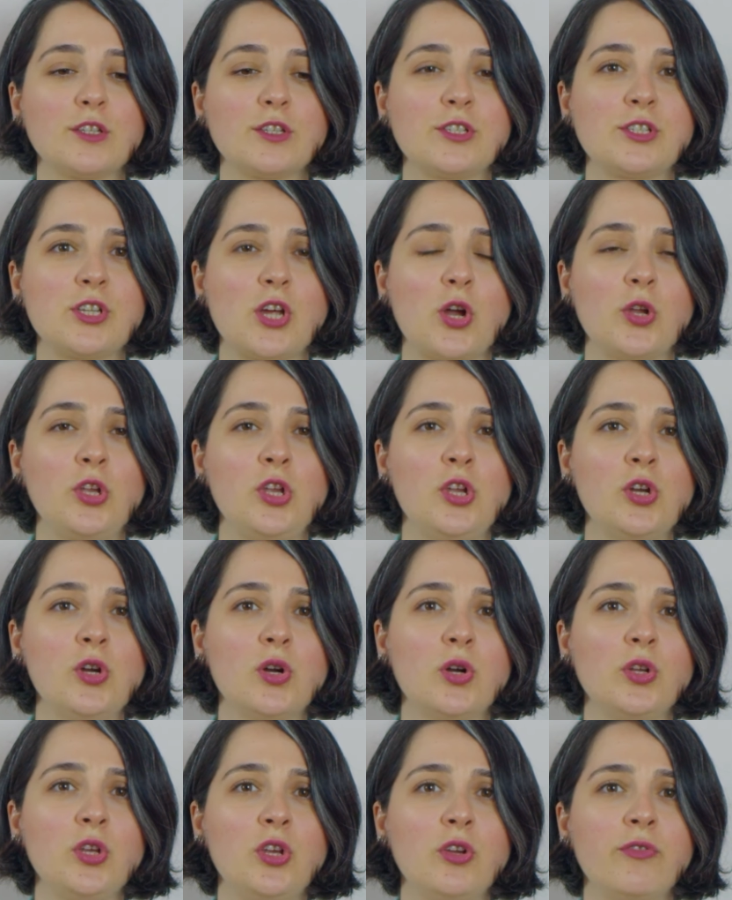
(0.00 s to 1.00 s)
So
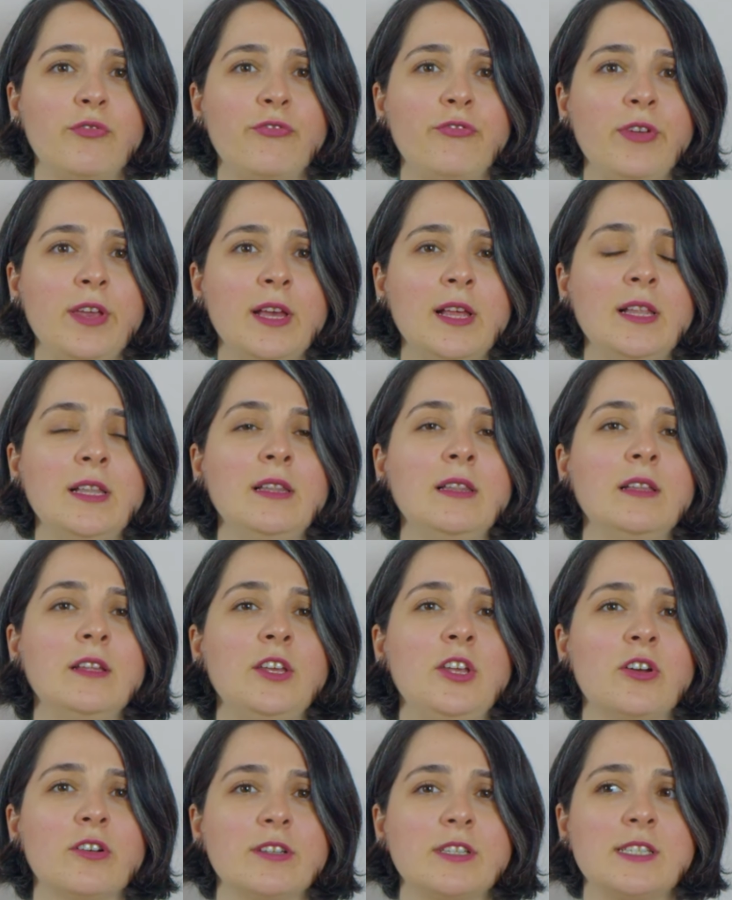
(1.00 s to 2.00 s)
you feel
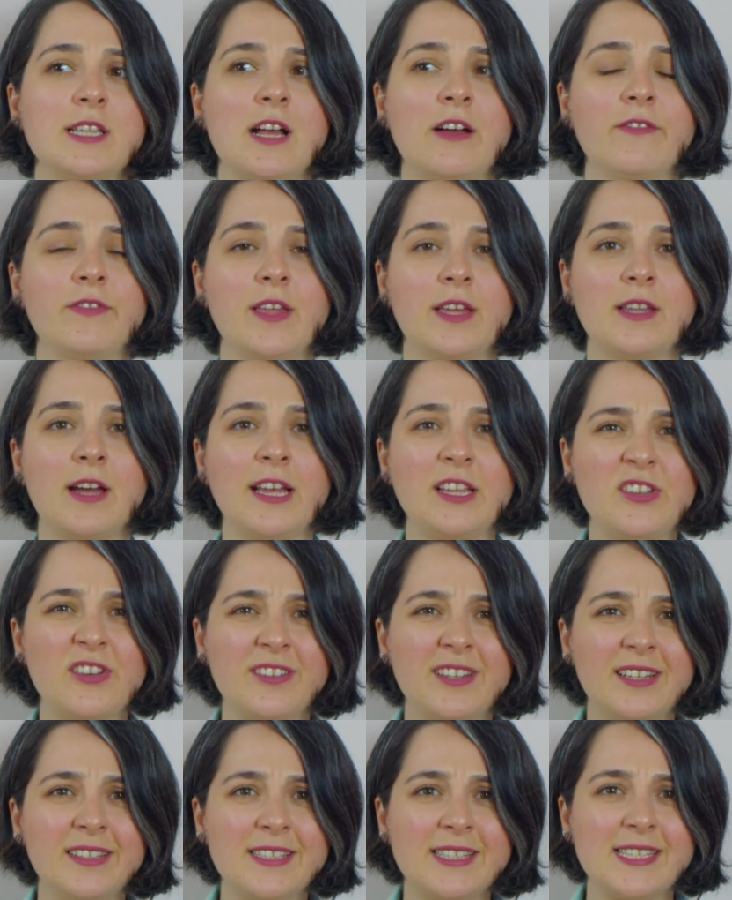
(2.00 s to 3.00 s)
yourself that I
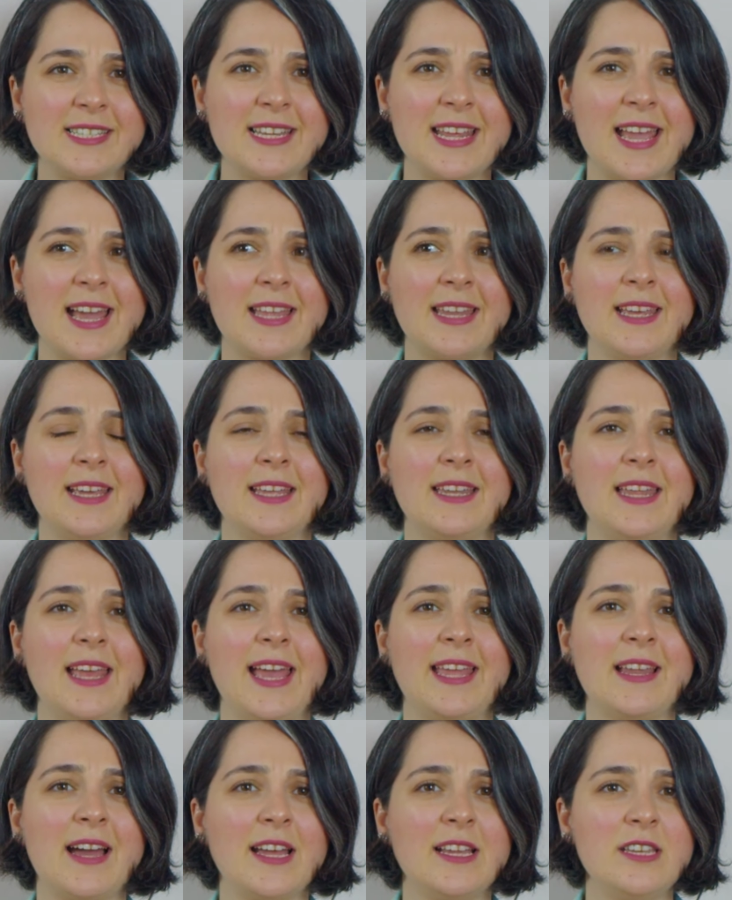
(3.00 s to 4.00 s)
don't understand it
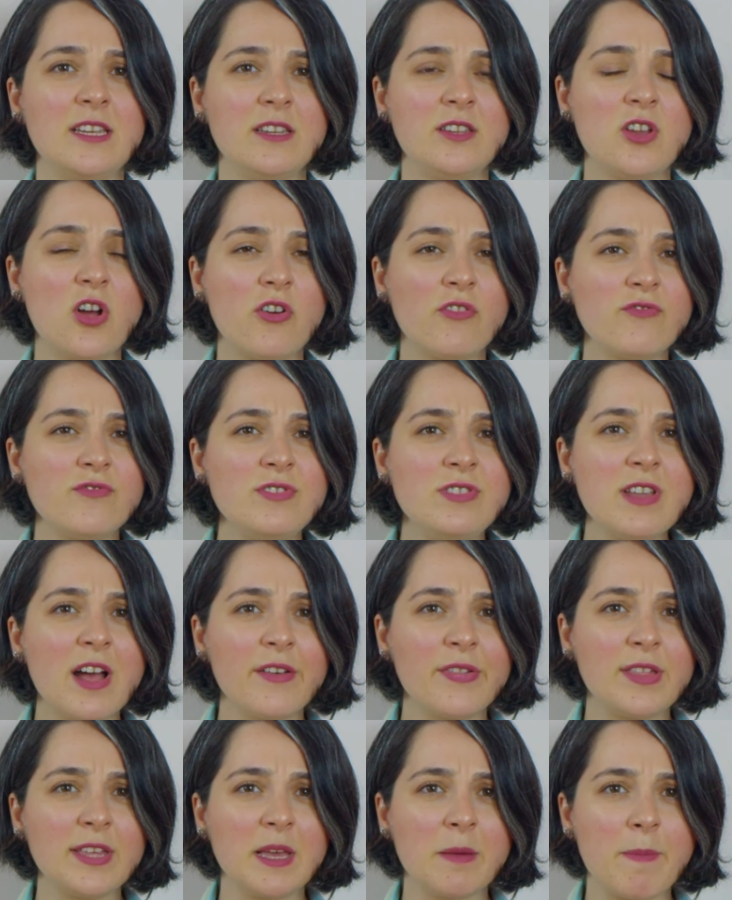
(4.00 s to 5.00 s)
and I know
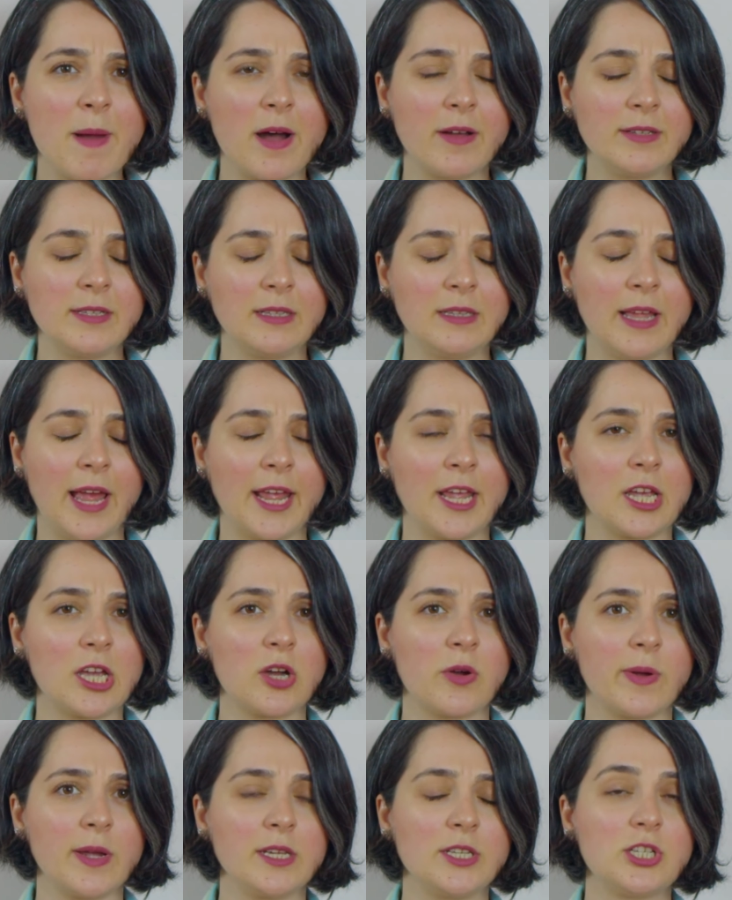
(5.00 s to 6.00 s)
nothing about the
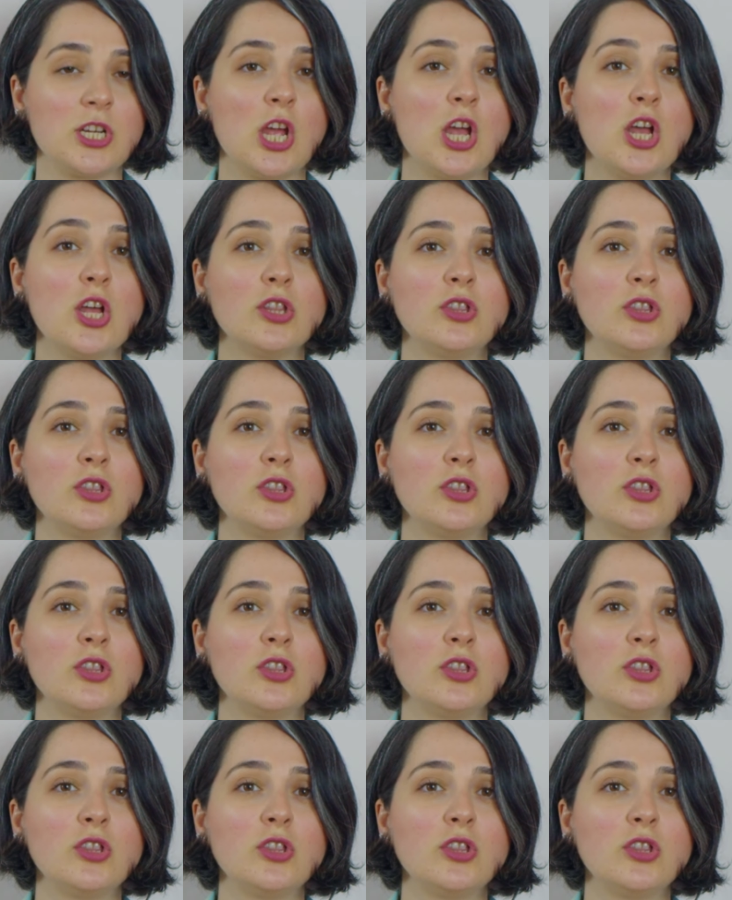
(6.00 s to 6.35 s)
language.